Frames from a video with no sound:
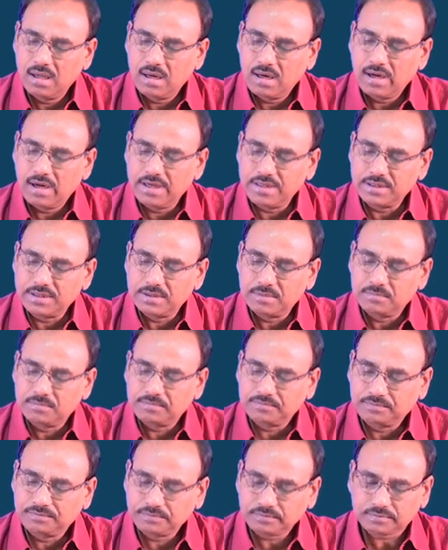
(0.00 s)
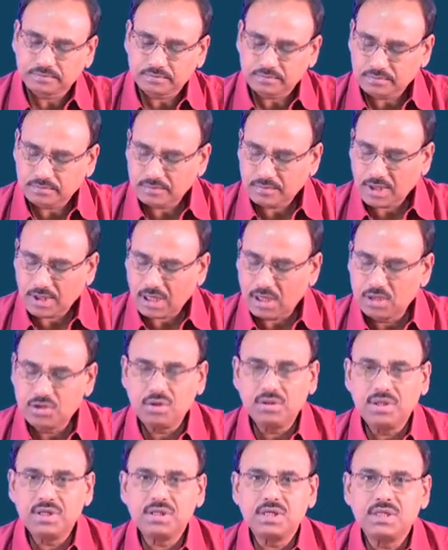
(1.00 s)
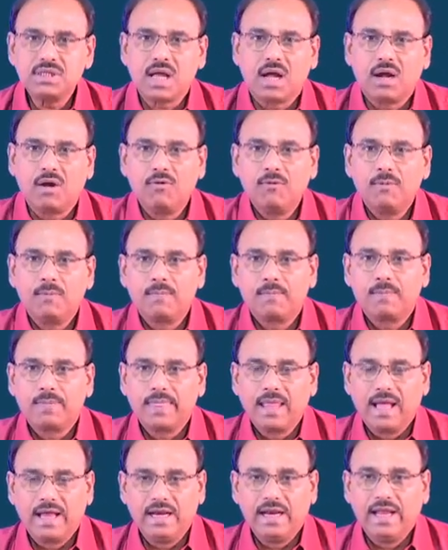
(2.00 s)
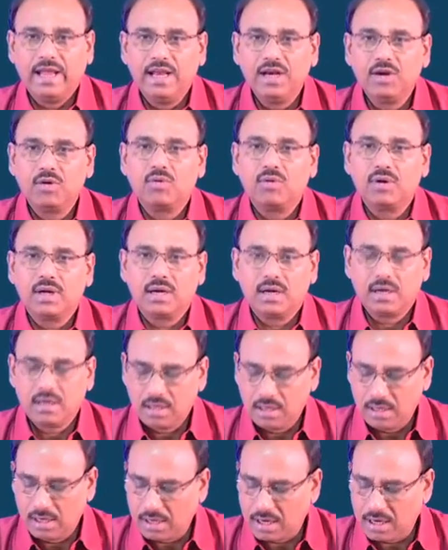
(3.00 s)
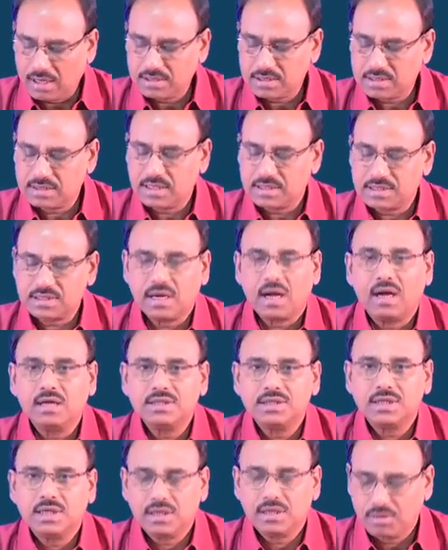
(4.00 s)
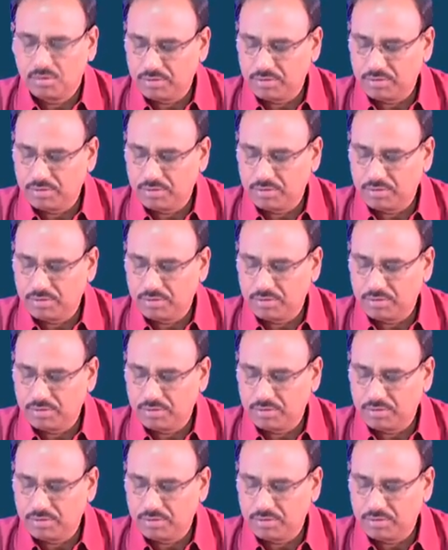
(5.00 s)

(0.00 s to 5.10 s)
Right. So, this is how an encoder learns the structure